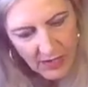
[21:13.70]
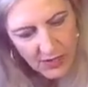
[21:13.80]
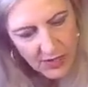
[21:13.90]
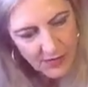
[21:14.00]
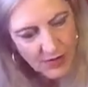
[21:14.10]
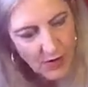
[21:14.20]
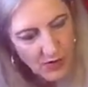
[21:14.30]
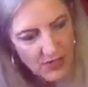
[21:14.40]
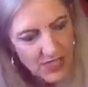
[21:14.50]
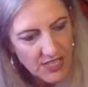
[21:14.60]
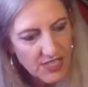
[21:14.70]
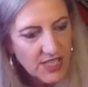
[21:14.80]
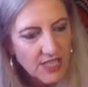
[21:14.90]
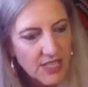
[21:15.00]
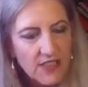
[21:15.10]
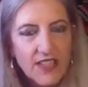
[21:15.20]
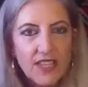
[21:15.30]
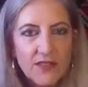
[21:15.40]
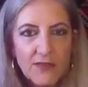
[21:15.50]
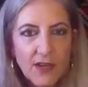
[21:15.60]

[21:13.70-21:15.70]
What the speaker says: gosh, you've got the